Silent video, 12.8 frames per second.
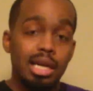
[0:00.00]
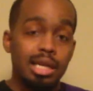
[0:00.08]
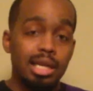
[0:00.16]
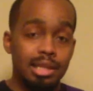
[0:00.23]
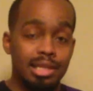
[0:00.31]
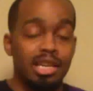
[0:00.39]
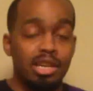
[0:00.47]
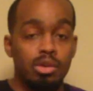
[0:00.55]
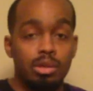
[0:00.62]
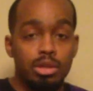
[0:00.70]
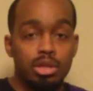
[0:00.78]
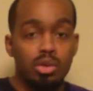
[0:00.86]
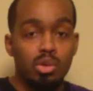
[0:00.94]
Continue
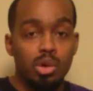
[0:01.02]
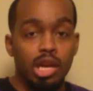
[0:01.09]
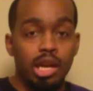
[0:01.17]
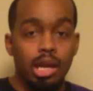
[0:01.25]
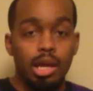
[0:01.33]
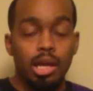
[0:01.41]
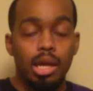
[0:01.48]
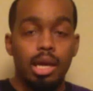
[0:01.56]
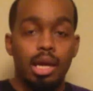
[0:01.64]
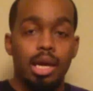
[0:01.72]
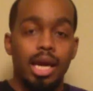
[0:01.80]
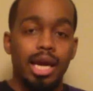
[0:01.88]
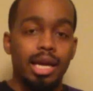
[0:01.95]
to tune in
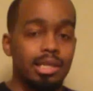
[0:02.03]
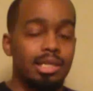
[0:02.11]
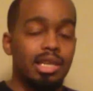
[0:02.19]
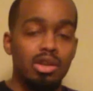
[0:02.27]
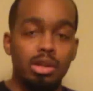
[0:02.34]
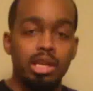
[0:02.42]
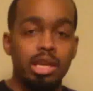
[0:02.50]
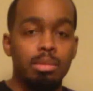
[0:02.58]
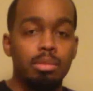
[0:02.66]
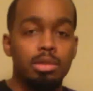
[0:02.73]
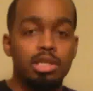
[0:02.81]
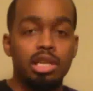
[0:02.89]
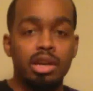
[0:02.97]
and continue to
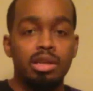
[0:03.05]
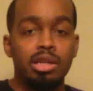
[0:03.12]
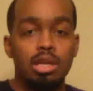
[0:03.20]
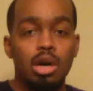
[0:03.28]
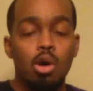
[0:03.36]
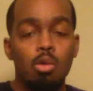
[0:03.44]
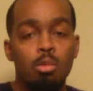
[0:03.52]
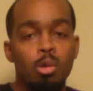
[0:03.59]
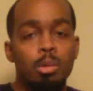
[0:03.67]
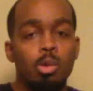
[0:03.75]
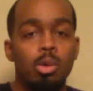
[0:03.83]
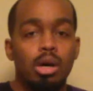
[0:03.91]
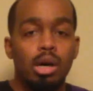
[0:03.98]
keep sharing this whole
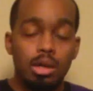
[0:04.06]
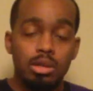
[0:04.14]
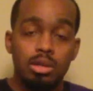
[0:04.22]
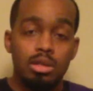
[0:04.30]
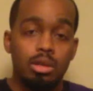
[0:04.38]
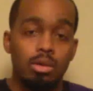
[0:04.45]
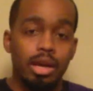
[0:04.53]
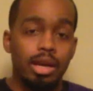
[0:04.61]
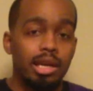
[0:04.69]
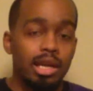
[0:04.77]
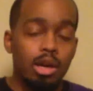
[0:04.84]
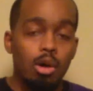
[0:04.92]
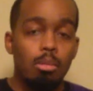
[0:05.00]
movement with others so they
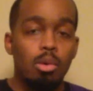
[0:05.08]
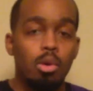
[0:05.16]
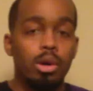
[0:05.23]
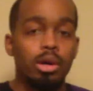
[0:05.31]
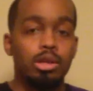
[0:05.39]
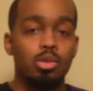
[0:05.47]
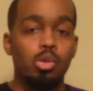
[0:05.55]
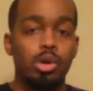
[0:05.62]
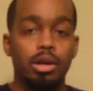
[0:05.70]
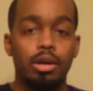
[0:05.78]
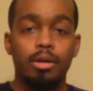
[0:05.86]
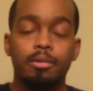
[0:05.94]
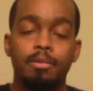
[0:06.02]
can get on board as well.